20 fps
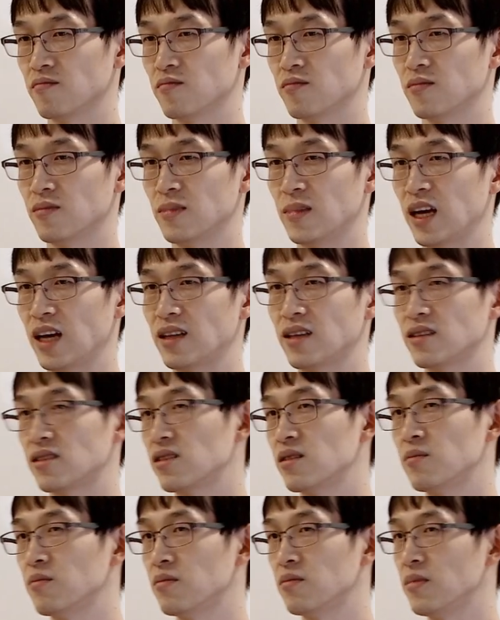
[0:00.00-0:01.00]

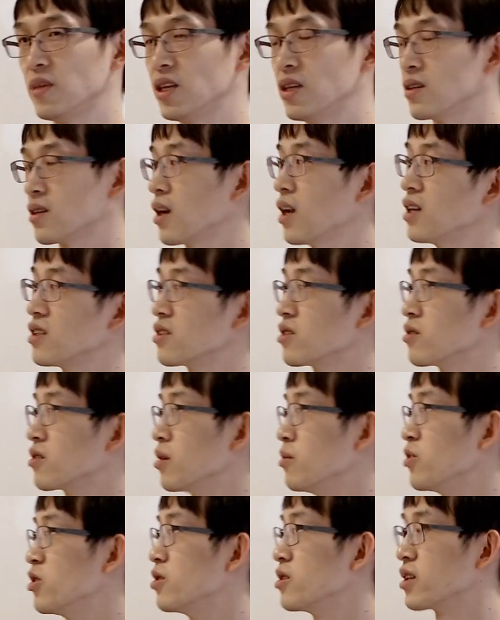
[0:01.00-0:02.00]
doesn't mean classical
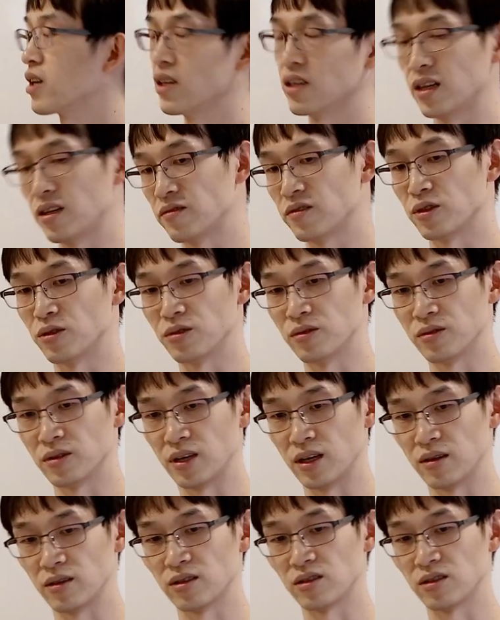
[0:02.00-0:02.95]
computer can never do that.